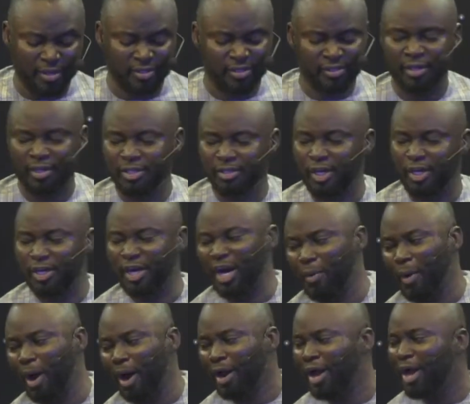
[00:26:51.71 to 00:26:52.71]
So, in other words,
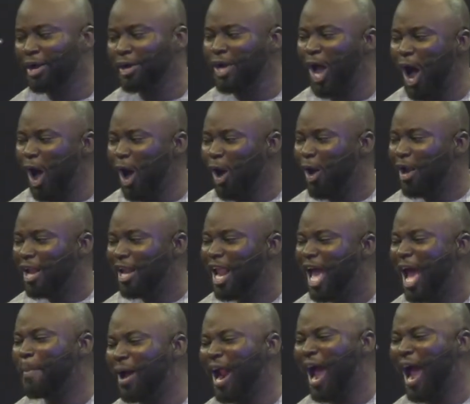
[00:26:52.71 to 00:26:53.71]
no
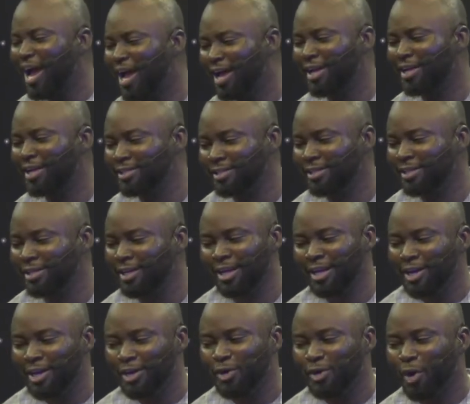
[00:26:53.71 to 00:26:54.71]
laborer,
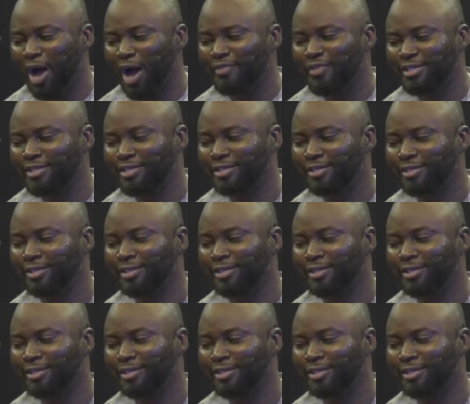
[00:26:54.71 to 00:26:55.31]
no harvest.